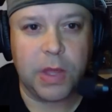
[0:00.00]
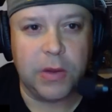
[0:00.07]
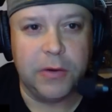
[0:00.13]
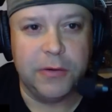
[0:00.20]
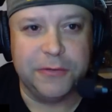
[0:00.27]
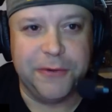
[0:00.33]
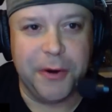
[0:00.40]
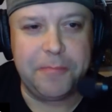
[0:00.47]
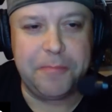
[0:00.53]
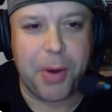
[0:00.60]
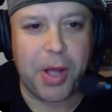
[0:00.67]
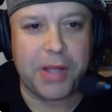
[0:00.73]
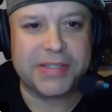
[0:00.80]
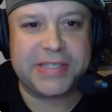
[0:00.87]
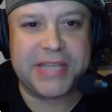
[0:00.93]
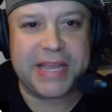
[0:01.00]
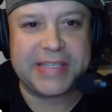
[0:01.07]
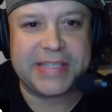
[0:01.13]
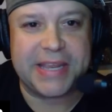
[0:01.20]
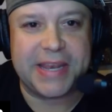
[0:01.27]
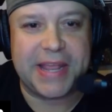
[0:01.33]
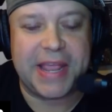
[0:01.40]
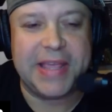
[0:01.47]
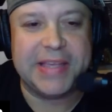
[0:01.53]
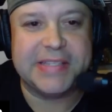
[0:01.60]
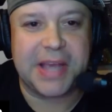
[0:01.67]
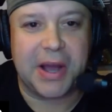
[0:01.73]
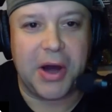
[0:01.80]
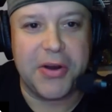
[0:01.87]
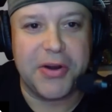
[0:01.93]
Football season is
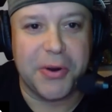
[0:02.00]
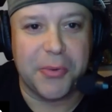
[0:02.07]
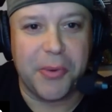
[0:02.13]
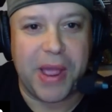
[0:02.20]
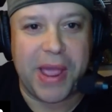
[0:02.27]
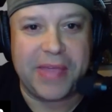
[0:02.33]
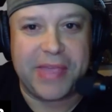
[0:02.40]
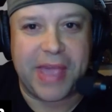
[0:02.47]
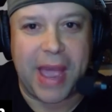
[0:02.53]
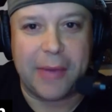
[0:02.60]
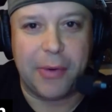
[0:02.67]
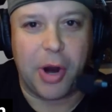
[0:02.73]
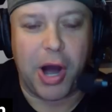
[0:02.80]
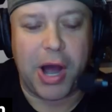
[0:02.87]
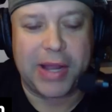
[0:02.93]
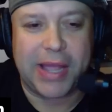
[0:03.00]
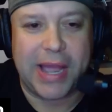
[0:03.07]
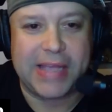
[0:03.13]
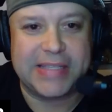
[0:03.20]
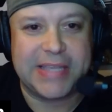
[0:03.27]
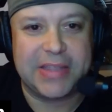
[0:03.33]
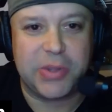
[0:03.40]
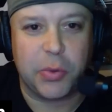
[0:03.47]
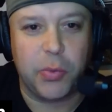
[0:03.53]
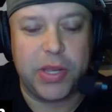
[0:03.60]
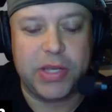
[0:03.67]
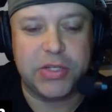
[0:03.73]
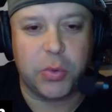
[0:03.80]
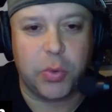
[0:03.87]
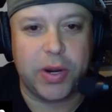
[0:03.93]
underway. The Iowa Hawkeyes get the
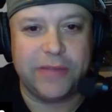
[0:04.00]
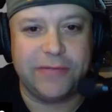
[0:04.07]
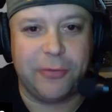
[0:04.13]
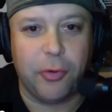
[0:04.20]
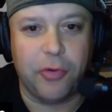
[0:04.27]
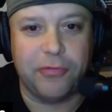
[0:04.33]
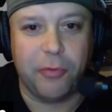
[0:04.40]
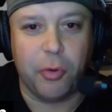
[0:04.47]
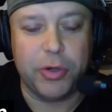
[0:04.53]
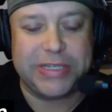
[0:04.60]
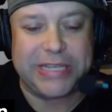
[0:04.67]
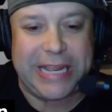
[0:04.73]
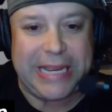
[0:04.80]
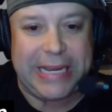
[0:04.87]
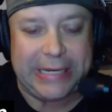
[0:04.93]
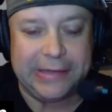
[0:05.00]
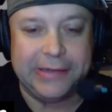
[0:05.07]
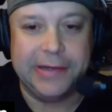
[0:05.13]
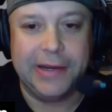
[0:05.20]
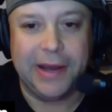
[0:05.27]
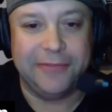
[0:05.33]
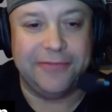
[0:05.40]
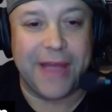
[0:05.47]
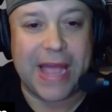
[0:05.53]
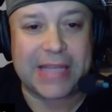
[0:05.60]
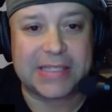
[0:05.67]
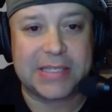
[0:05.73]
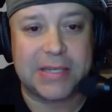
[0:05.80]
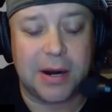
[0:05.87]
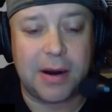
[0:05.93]
win 24-14. A
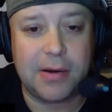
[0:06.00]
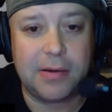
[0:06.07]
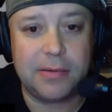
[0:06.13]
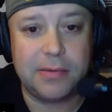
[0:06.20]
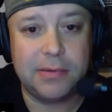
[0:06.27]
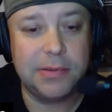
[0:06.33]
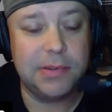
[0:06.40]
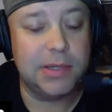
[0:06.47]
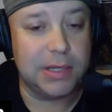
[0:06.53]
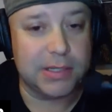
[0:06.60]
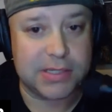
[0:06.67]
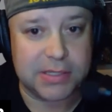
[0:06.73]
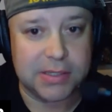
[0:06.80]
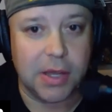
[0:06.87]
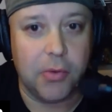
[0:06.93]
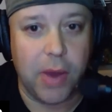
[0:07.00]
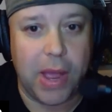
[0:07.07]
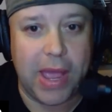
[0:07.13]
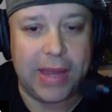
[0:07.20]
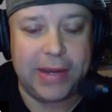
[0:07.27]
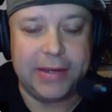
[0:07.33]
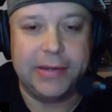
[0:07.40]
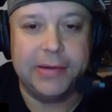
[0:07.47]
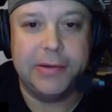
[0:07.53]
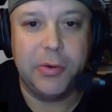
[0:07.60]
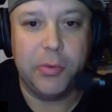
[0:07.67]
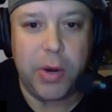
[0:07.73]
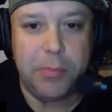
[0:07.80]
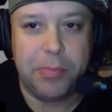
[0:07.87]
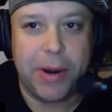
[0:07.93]
fast start, a slow end.
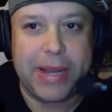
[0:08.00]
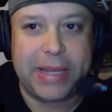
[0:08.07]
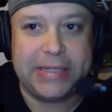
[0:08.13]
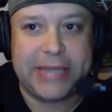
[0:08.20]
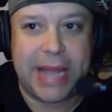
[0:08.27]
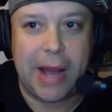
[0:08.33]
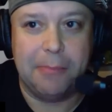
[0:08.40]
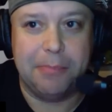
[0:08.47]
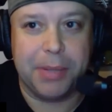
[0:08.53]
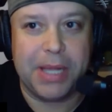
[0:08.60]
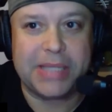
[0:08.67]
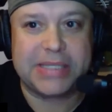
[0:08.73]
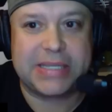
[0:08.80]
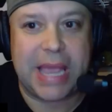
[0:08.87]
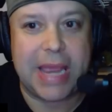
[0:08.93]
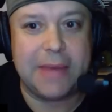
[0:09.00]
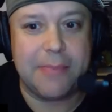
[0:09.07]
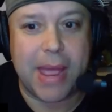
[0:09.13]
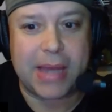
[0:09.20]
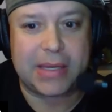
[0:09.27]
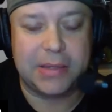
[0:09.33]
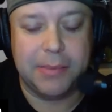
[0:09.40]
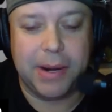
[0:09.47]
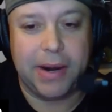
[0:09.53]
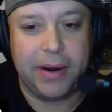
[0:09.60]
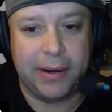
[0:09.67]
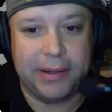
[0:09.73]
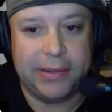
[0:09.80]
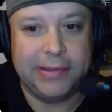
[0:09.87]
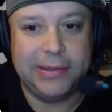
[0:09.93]
We break it down. Plus, Cade
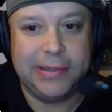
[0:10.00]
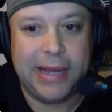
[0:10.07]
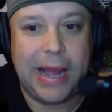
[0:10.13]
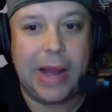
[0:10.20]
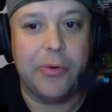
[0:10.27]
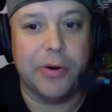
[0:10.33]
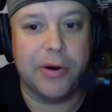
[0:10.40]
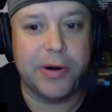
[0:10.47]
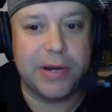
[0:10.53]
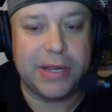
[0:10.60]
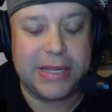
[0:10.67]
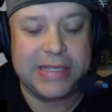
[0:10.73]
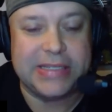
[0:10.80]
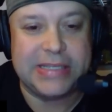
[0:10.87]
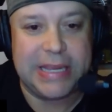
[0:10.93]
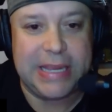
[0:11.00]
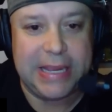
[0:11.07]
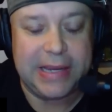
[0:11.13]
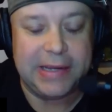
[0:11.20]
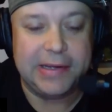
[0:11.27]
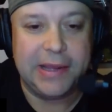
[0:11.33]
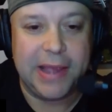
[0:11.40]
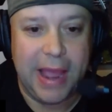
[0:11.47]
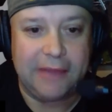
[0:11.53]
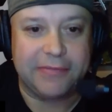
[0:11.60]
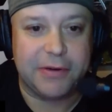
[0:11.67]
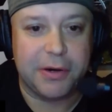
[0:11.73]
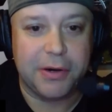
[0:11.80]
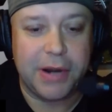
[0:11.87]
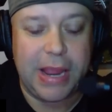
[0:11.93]
McNamara, how hurt is he
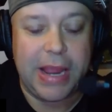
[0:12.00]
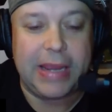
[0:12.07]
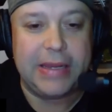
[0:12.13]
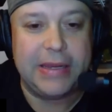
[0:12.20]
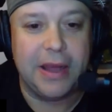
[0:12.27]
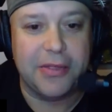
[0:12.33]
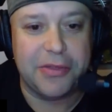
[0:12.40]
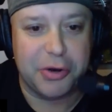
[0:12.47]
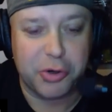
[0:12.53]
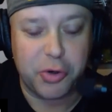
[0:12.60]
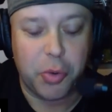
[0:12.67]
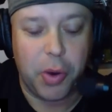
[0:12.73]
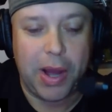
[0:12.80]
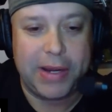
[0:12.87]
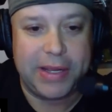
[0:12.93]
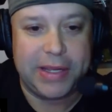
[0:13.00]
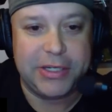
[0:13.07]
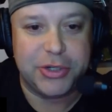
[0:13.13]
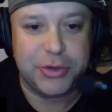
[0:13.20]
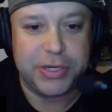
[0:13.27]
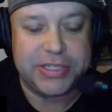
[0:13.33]
after another quad injury?